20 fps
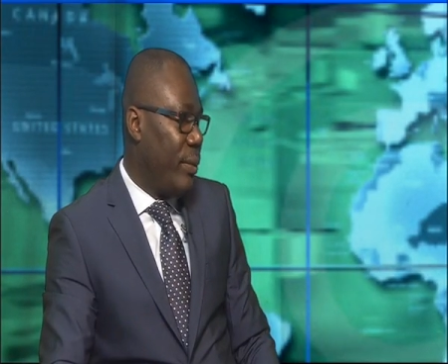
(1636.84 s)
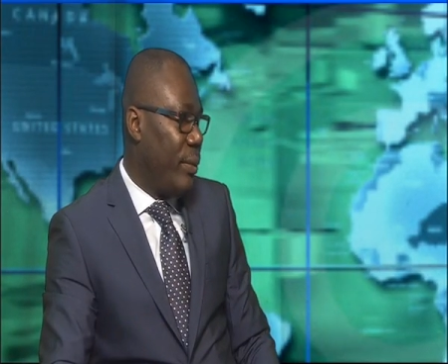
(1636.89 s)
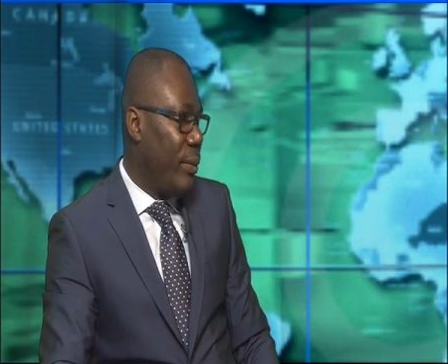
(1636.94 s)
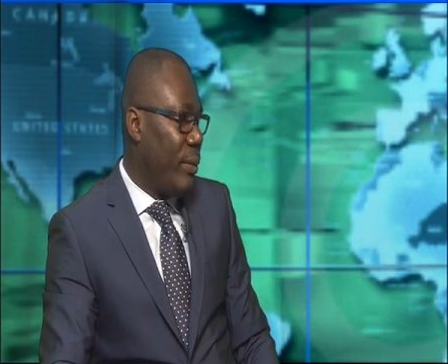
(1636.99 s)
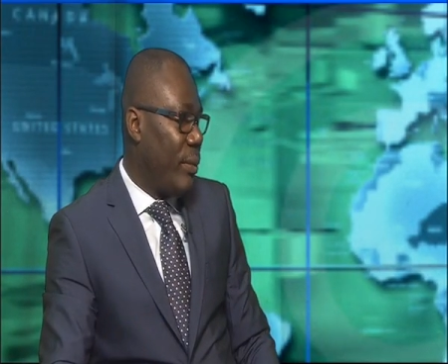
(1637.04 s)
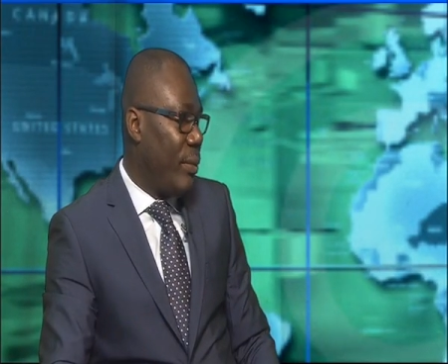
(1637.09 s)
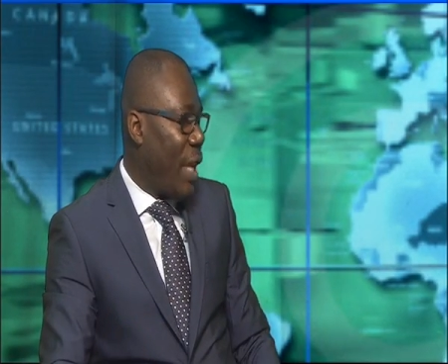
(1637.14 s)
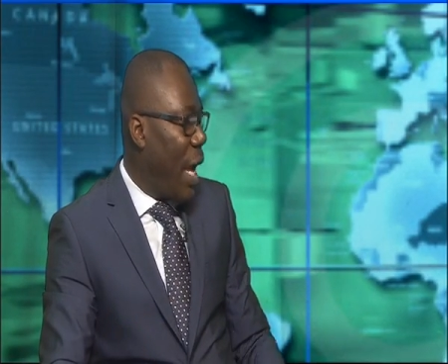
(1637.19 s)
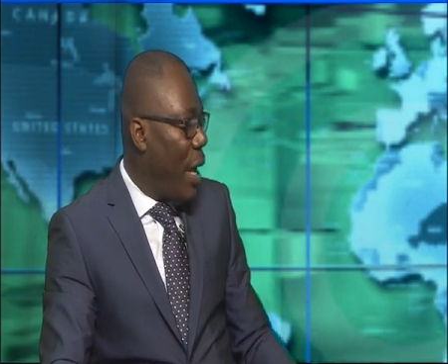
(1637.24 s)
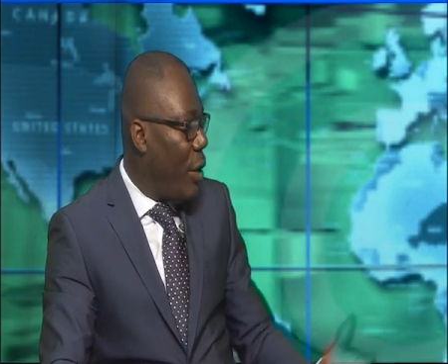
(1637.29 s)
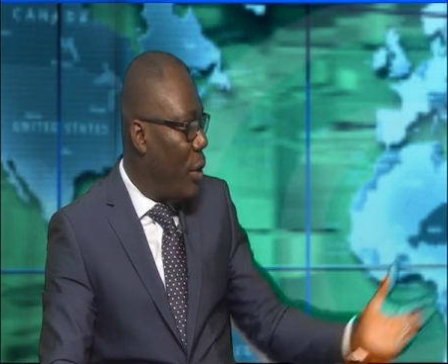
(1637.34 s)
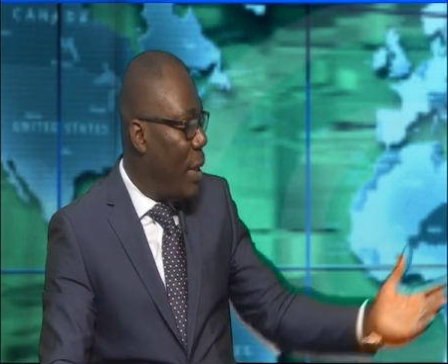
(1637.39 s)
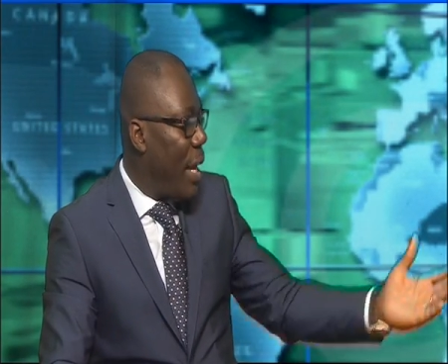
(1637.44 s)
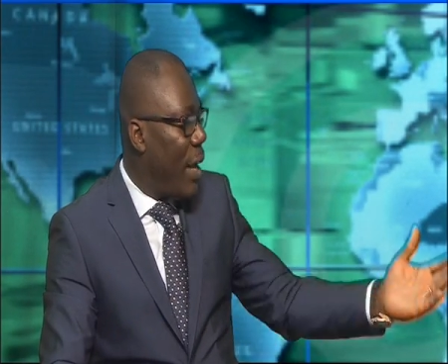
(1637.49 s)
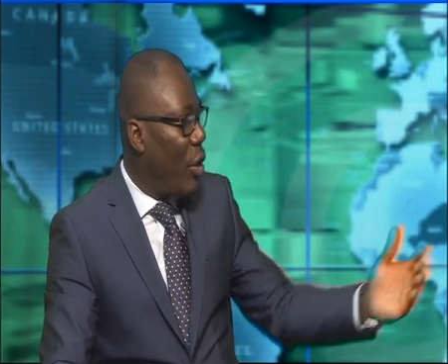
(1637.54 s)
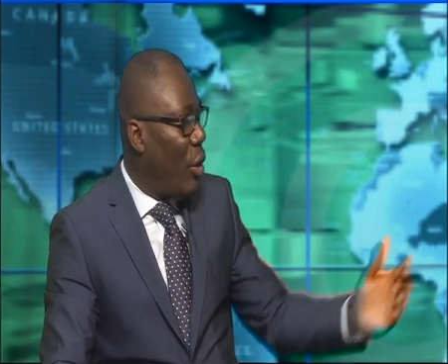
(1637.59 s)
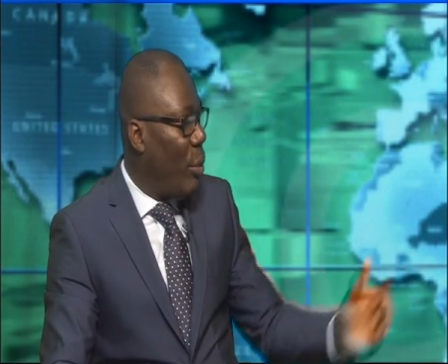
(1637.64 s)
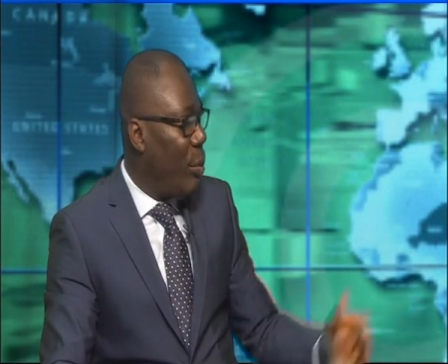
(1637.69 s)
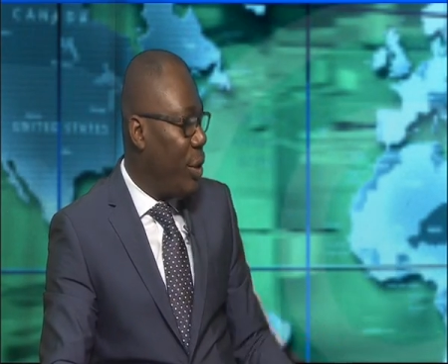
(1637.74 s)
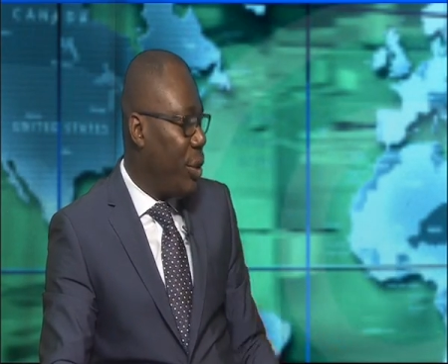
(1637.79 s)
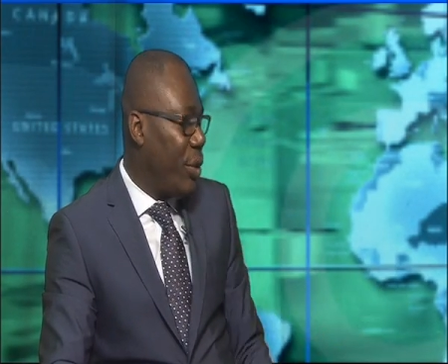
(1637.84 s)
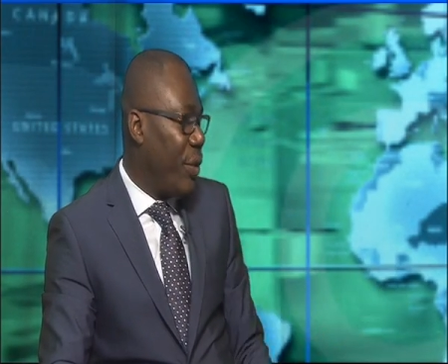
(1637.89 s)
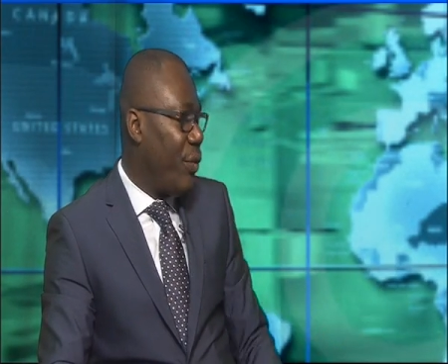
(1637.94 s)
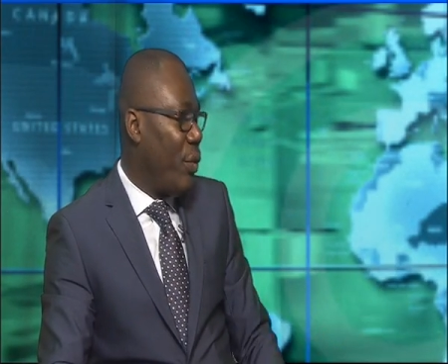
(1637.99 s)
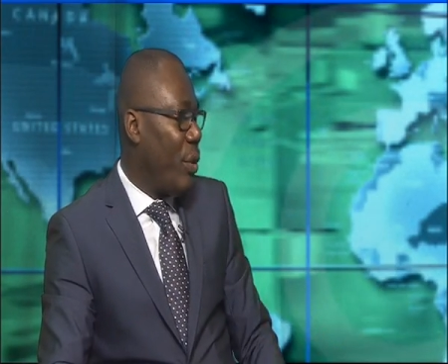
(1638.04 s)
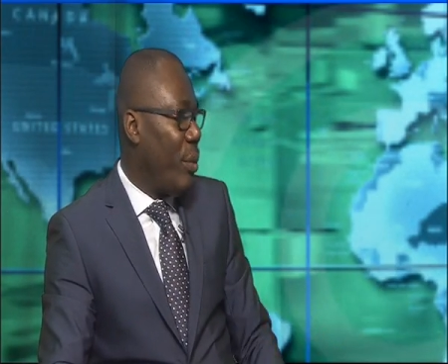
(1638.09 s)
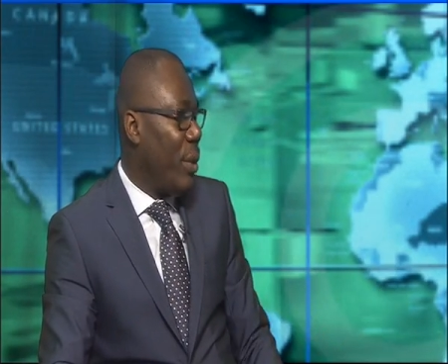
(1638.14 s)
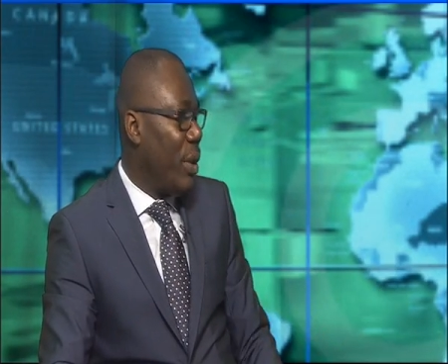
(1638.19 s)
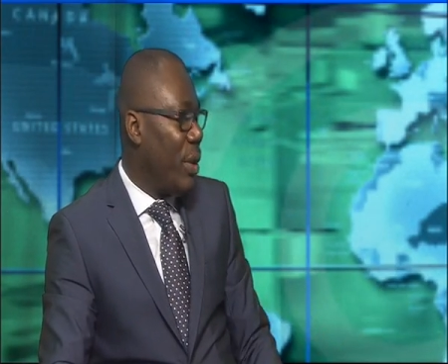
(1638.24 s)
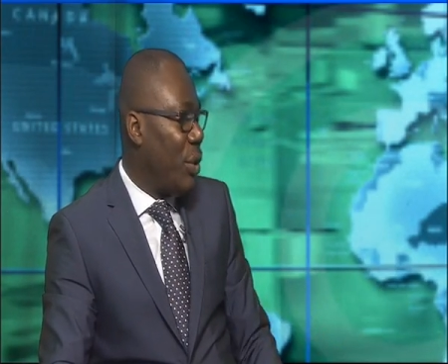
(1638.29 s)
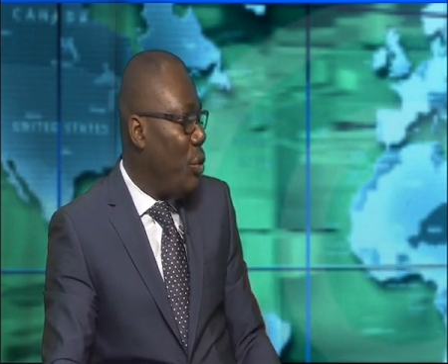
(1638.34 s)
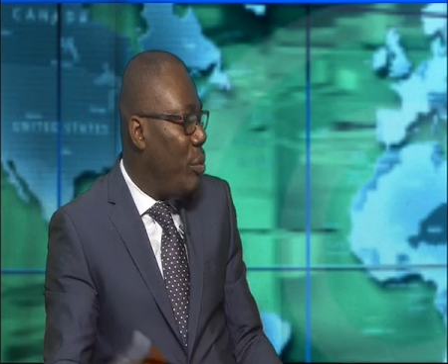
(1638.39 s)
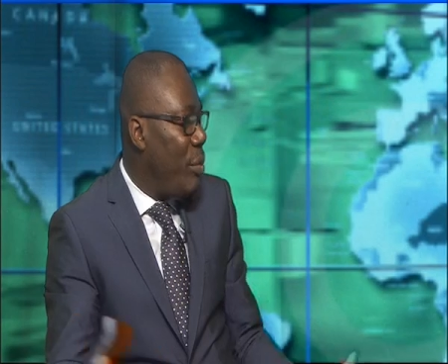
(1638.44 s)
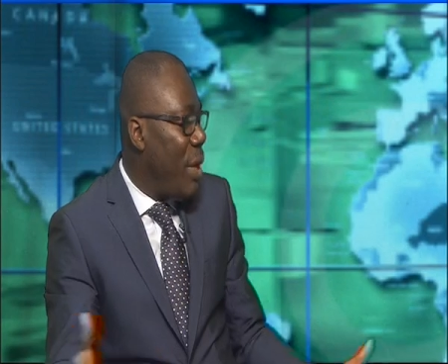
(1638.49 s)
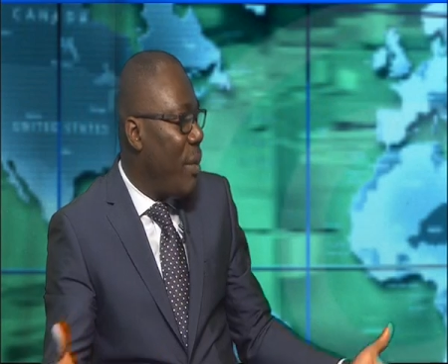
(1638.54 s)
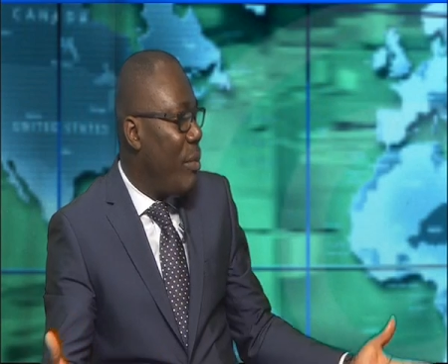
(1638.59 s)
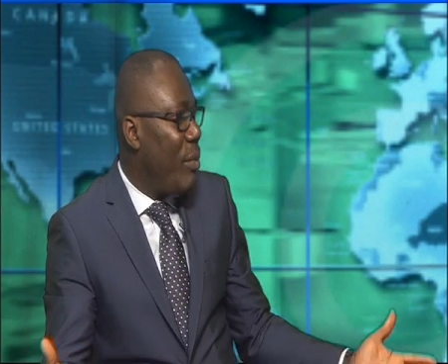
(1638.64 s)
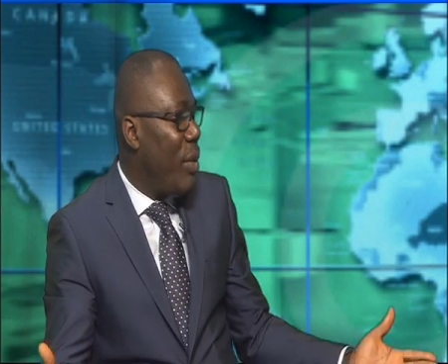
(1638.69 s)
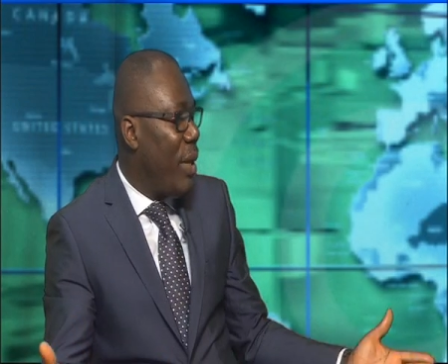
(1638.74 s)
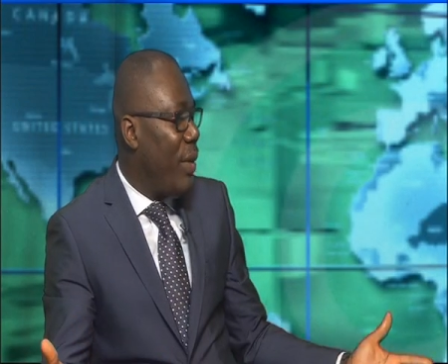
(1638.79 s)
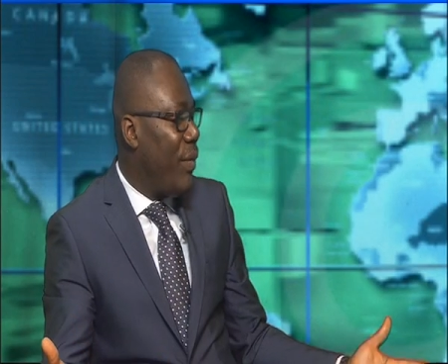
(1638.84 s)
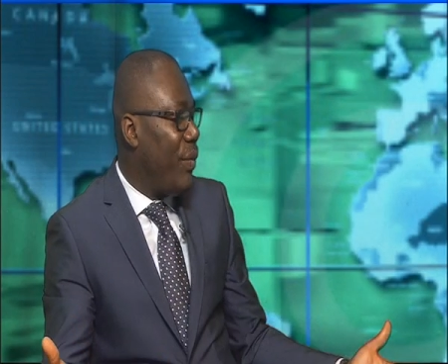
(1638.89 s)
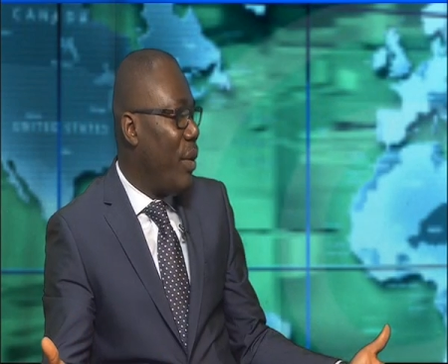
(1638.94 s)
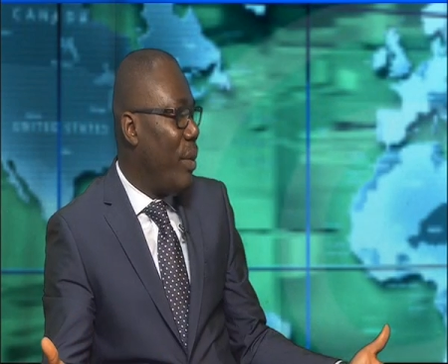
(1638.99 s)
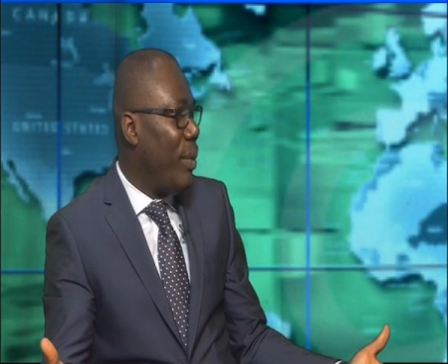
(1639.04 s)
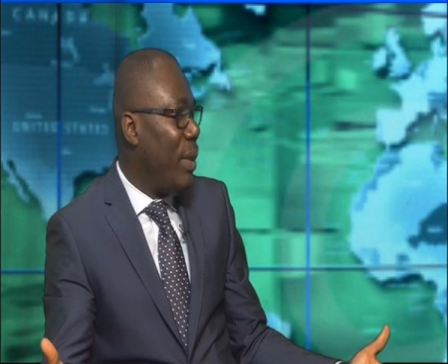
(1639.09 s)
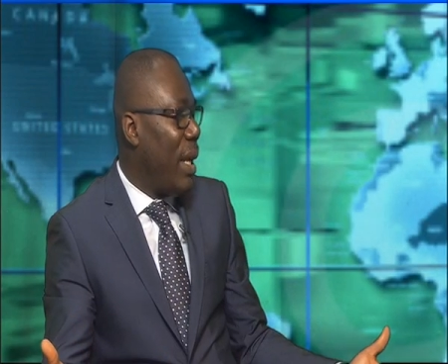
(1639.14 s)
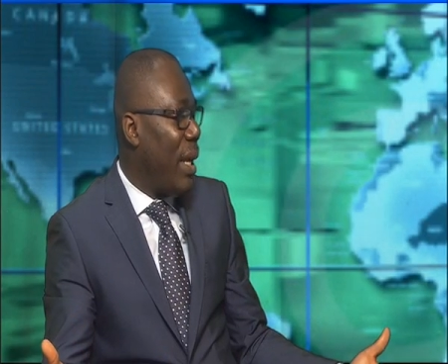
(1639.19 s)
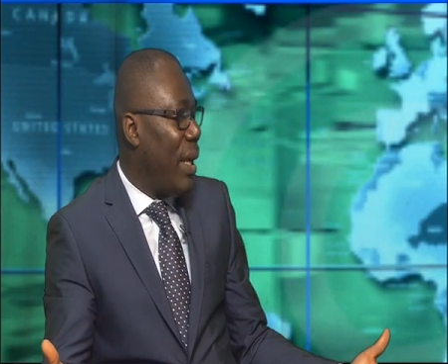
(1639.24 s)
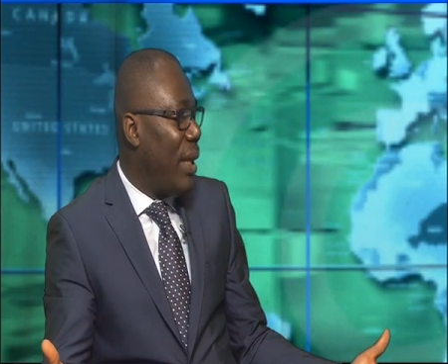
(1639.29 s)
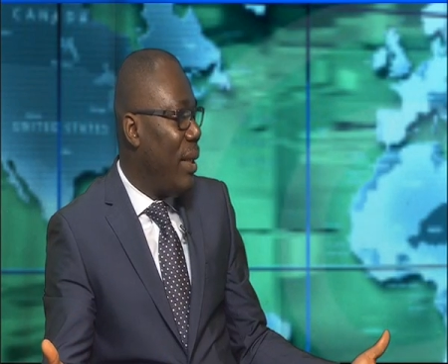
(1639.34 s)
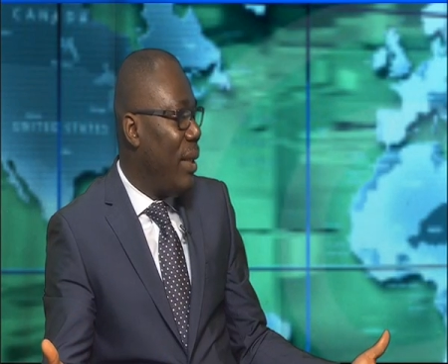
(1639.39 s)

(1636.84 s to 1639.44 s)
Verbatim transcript: And you get commission from it. You make money from that,